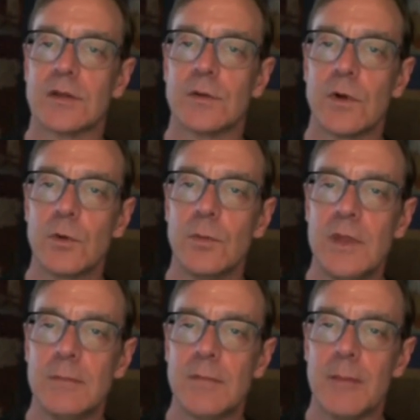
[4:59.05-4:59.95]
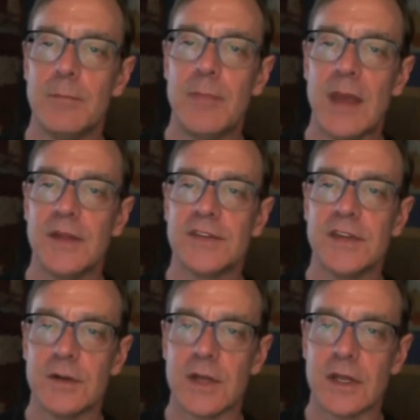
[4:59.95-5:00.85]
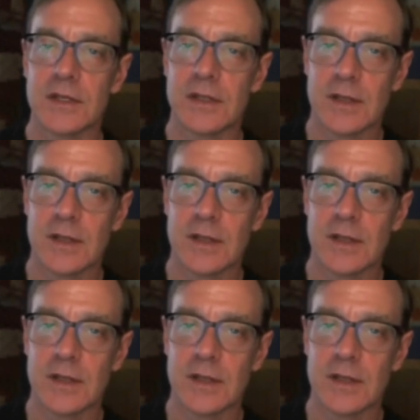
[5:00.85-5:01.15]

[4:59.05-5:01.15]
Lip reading: So what do we mean by base unit?